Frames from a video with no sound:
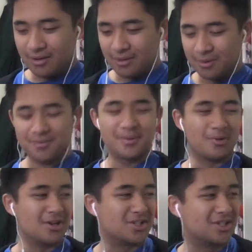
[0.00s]
what have we
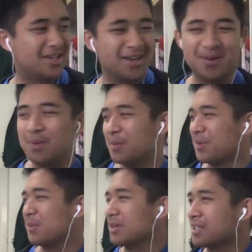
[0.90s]
watched? What have we
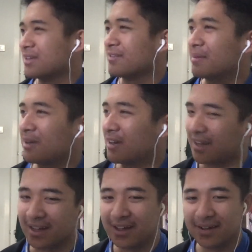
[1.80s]
watched over the... Okay.